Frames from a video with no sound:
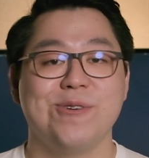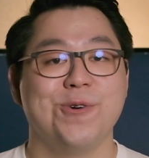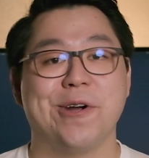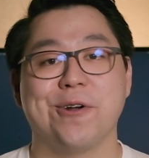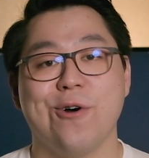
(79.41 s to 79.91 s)

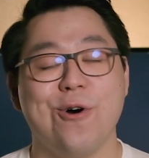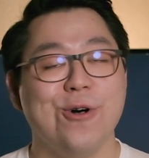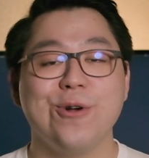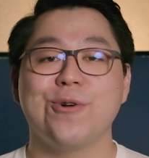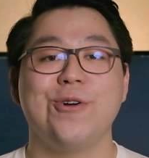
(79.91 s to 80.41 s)
who are
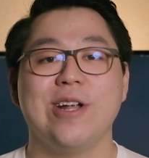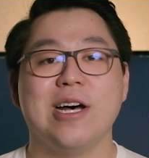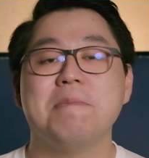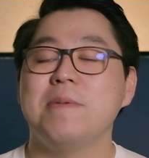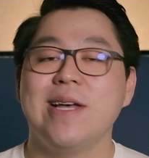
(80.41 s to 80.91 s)
all grown
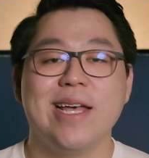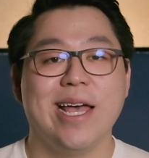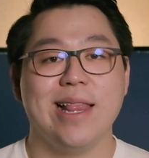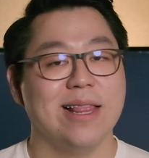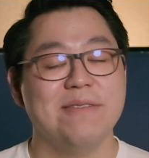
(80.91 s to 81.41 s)
up
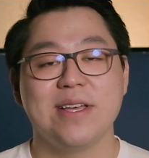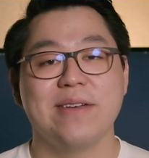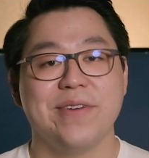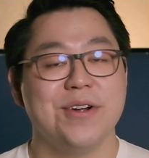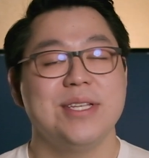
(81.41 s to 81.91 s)
and
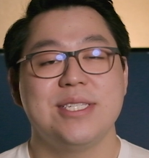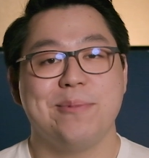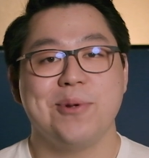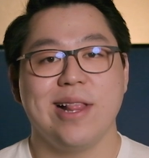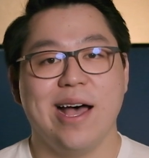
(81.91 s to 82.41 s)
living very
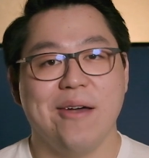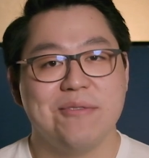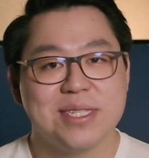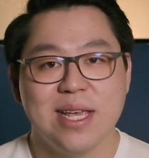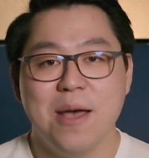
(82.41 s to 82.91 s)
separate
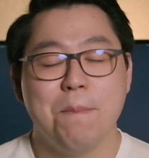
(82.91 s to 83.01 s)
lives.